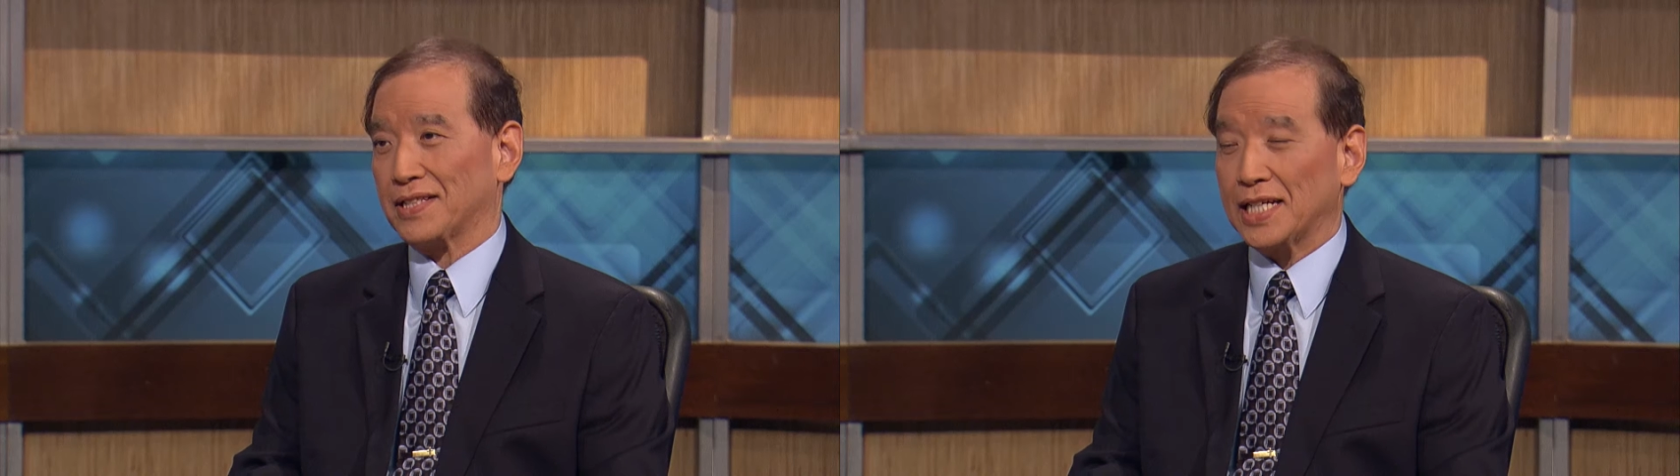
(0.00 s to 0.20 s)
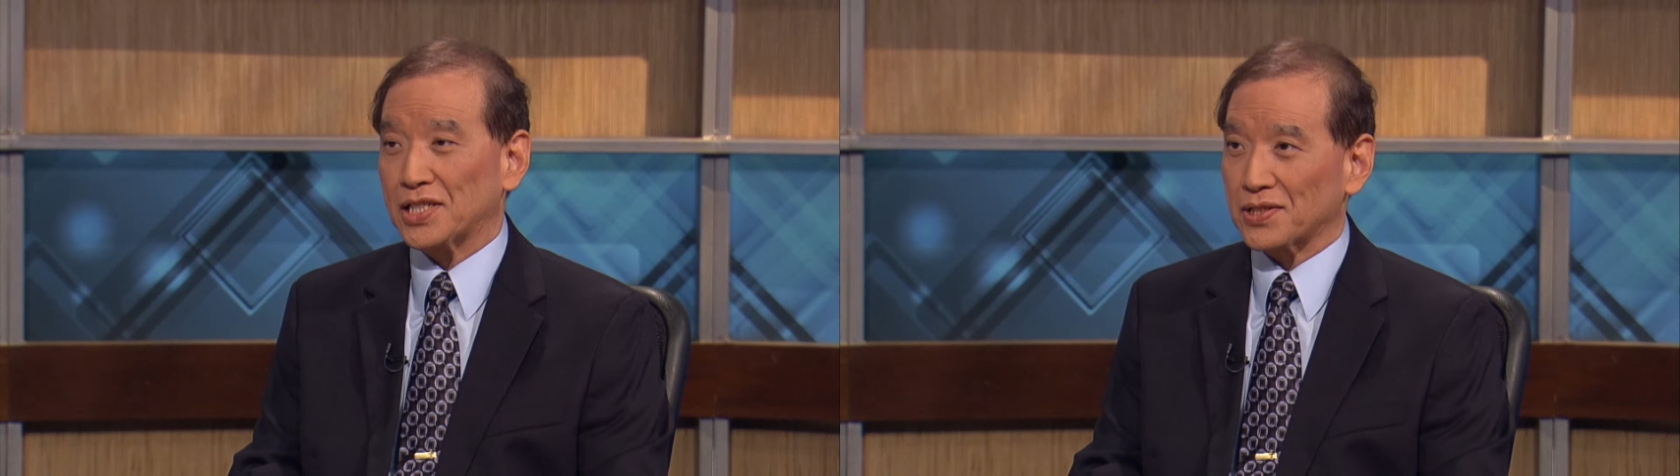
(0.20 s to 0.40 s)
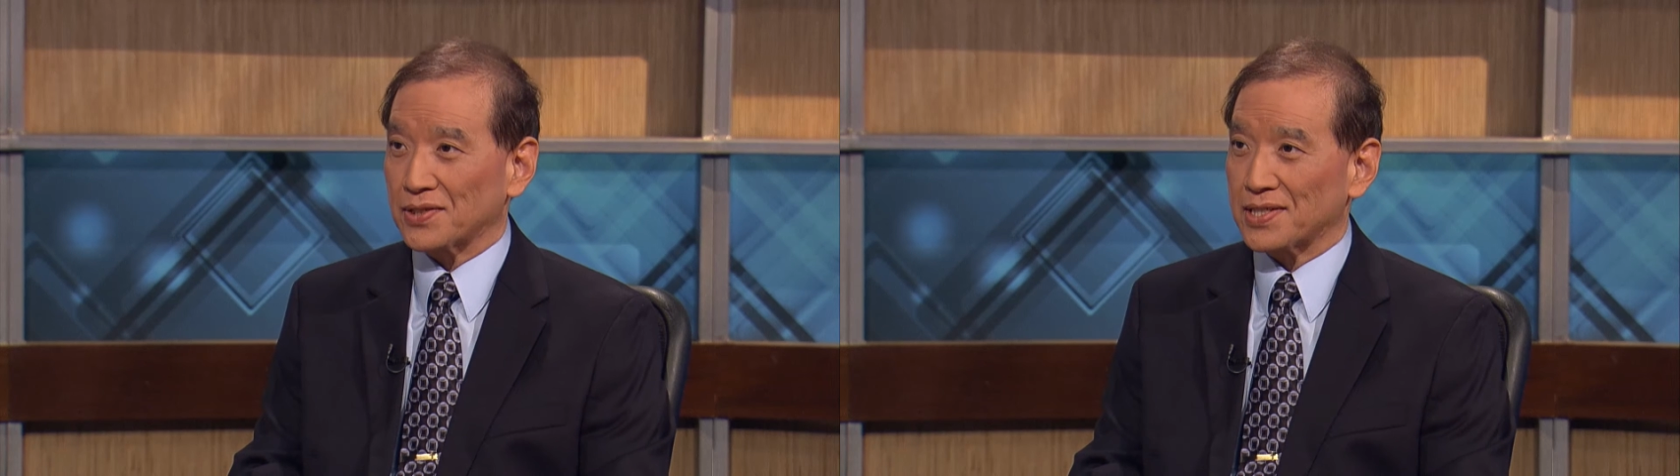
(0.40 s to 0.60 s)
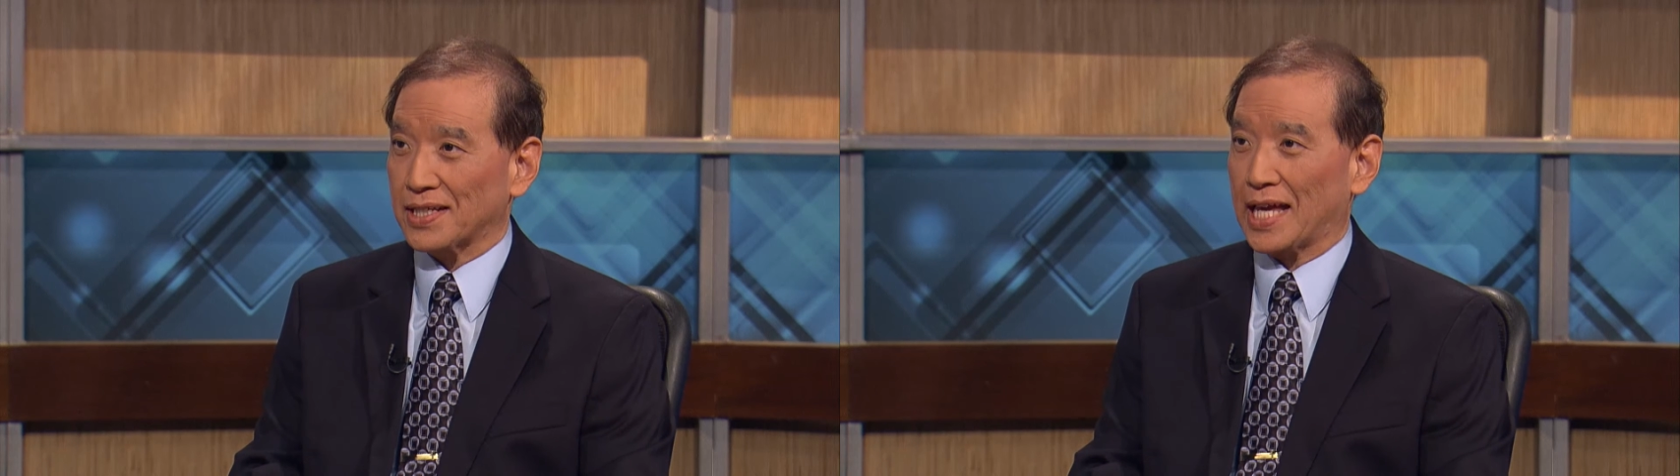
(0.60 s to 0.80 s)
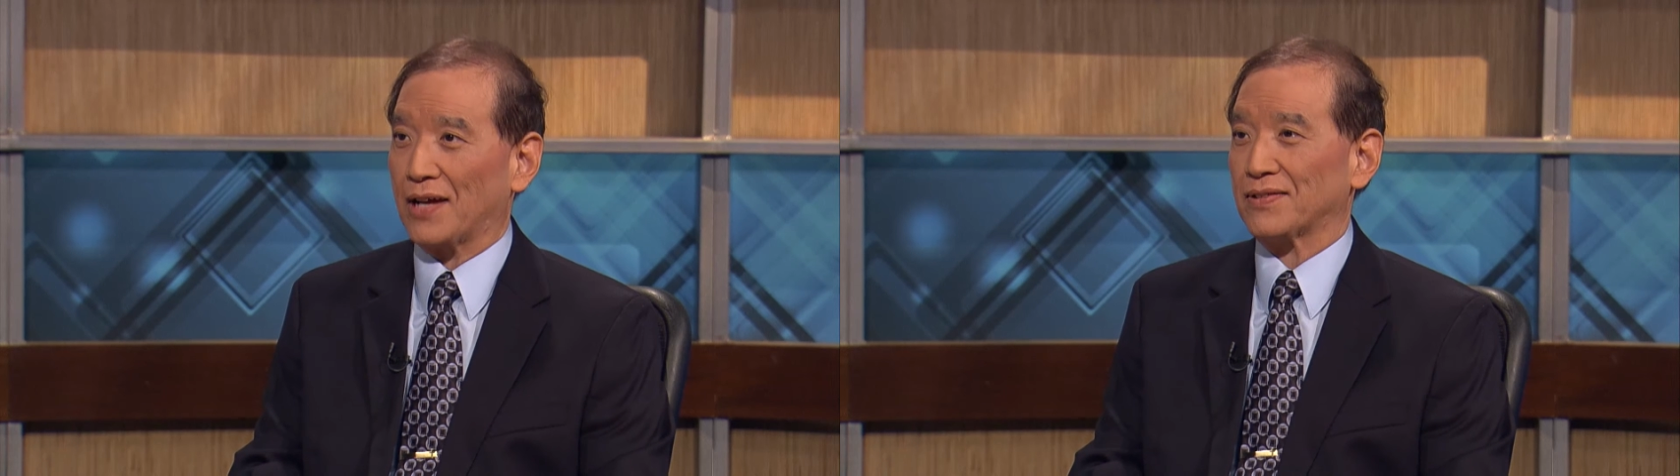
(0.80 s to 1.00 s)
teachers,
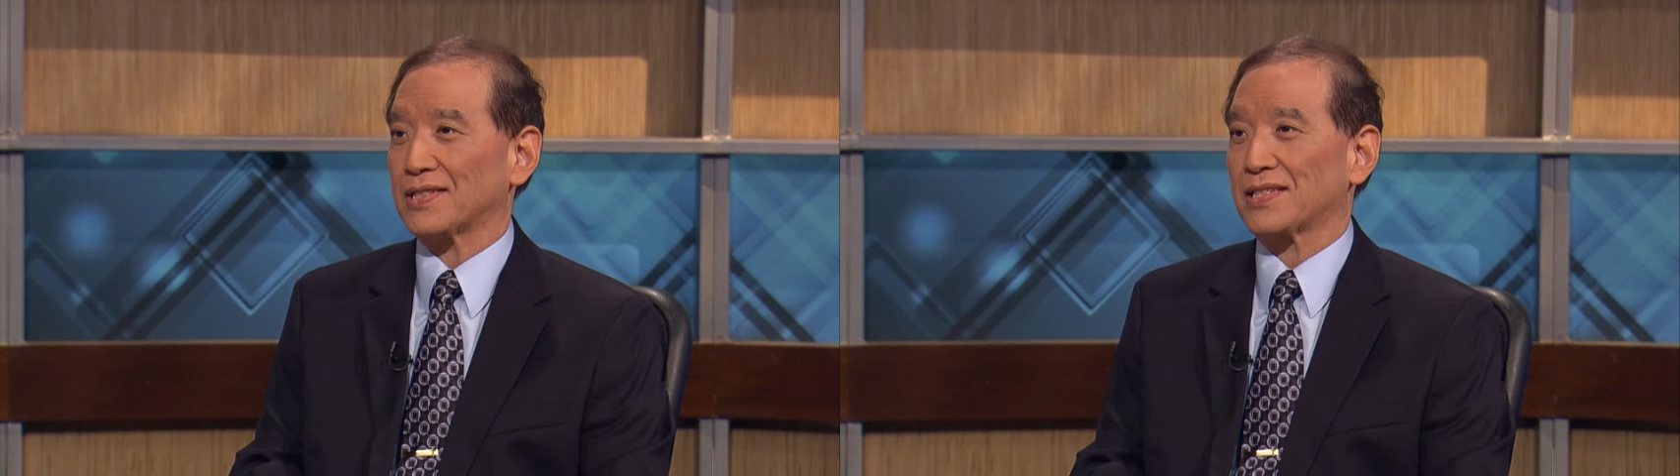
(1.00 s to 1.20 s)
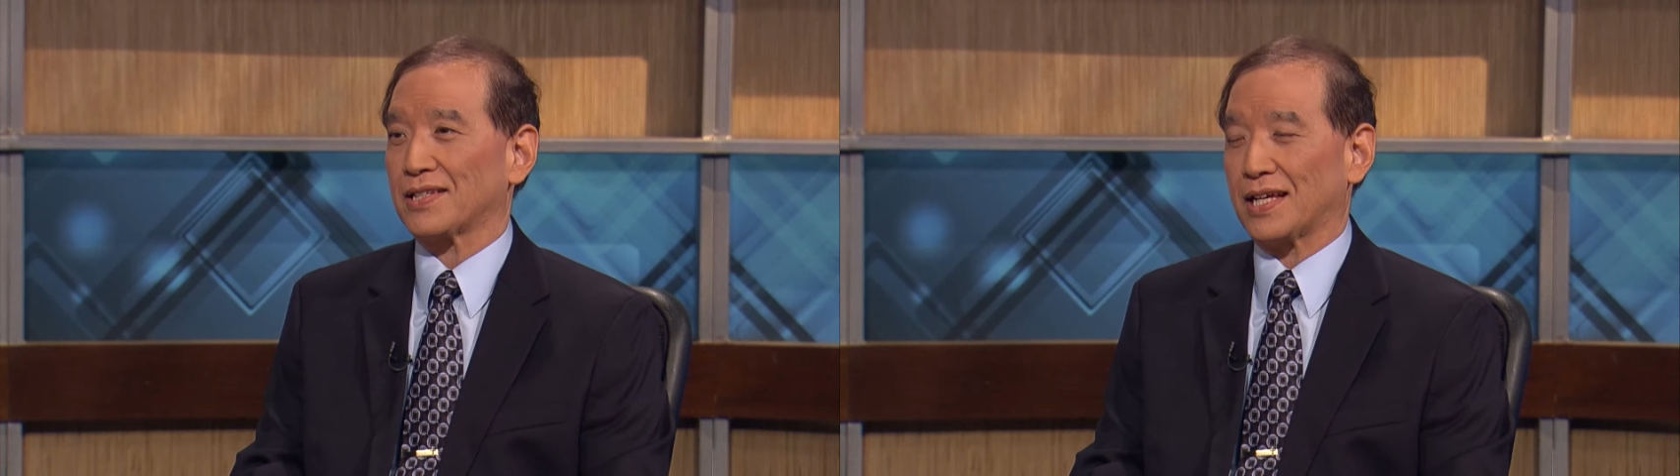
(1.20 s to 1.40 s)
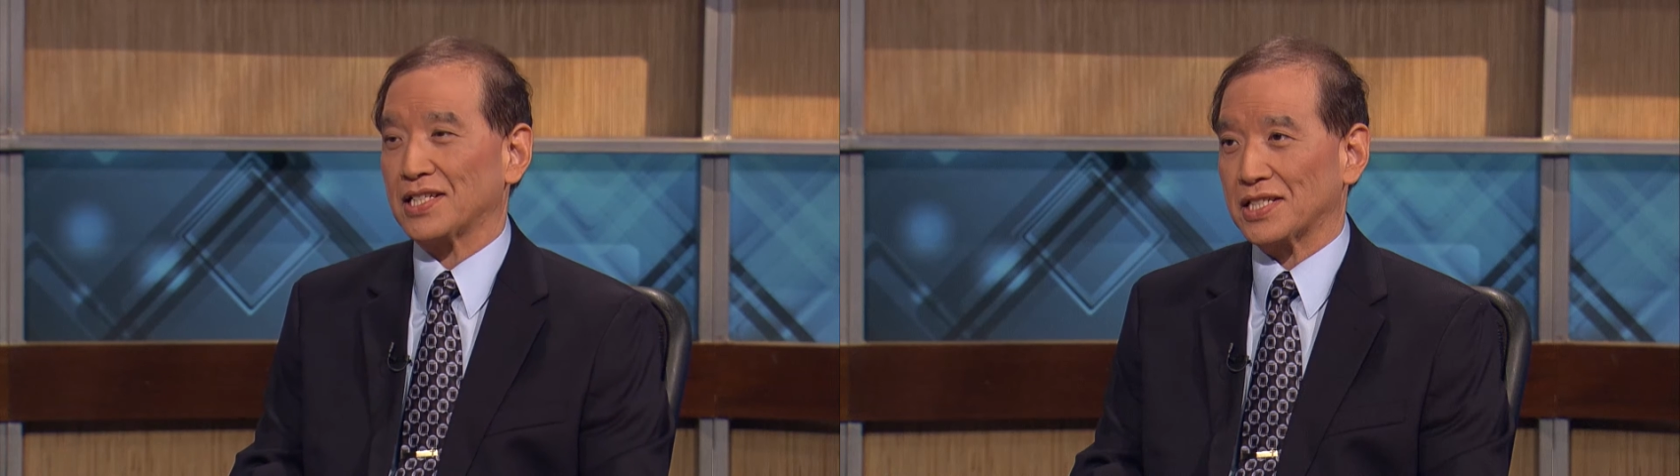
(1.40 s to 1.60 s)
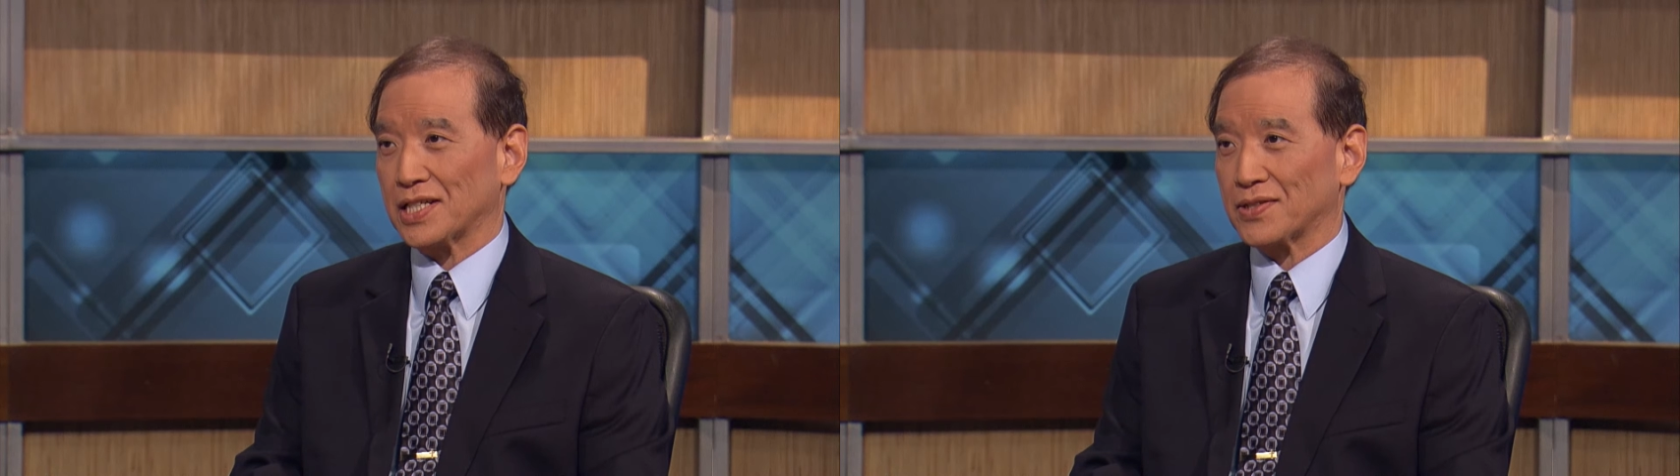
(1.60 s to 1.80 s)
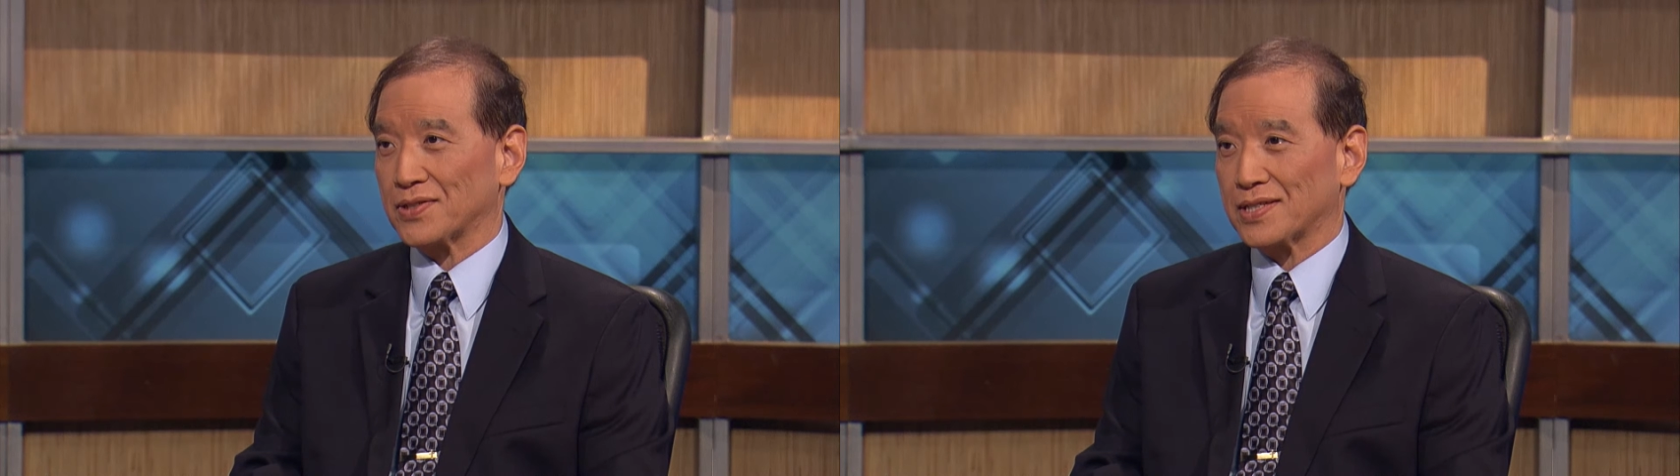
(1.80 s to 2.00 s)
accountants,
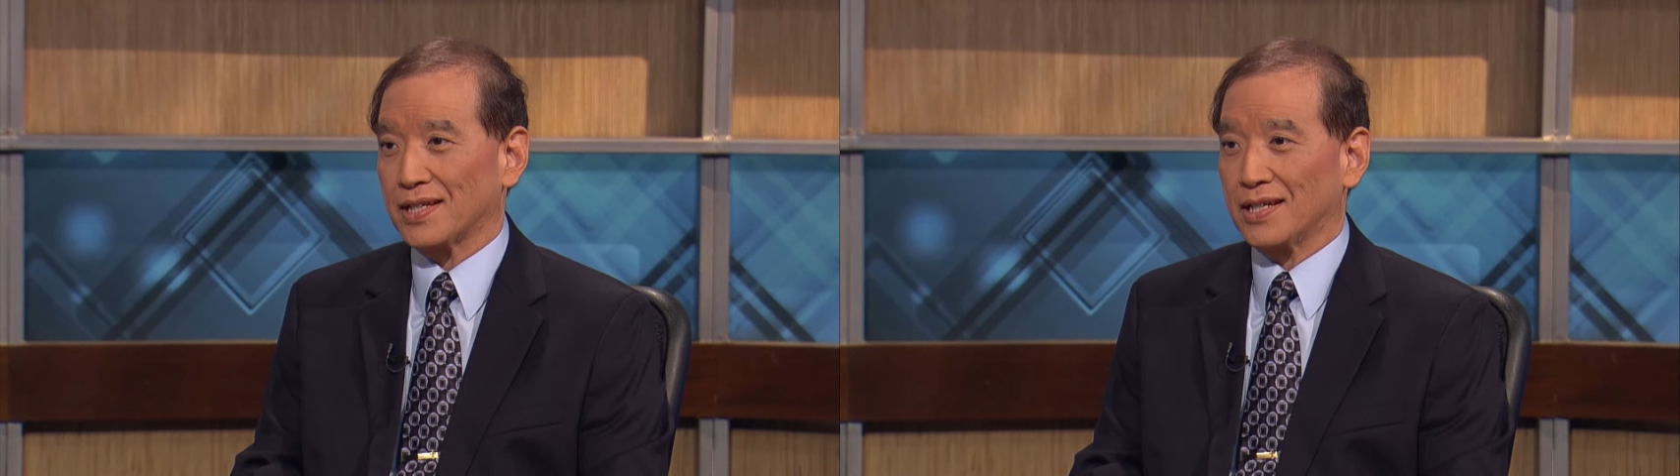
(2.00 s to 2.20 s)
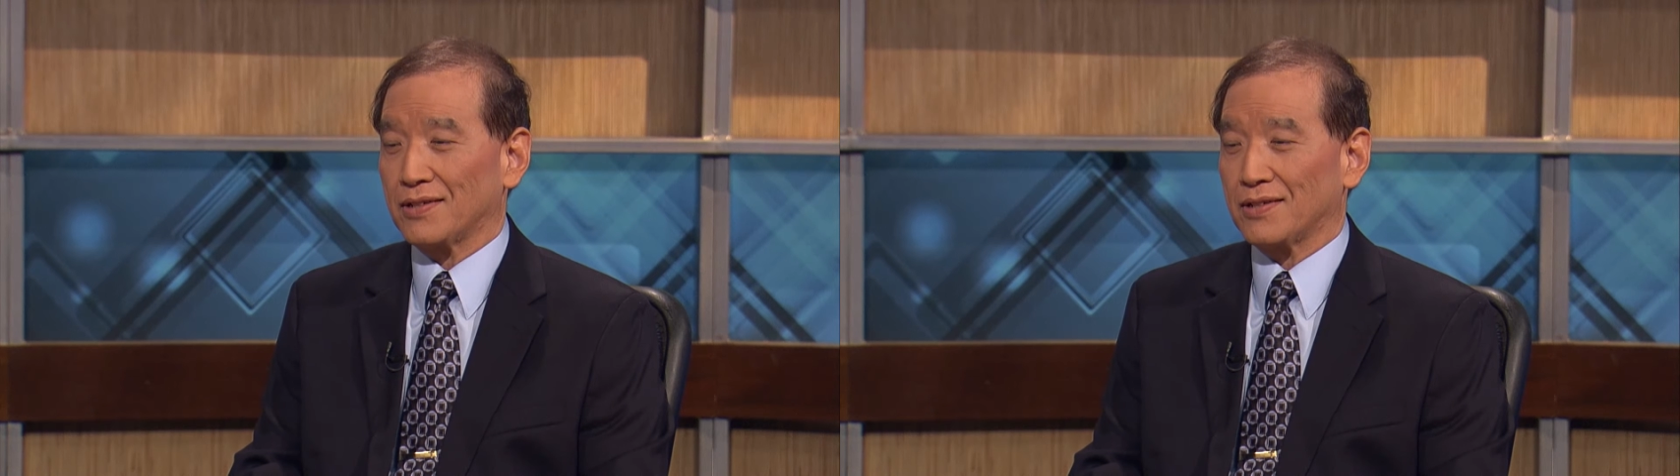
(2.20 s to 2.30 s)
engineers,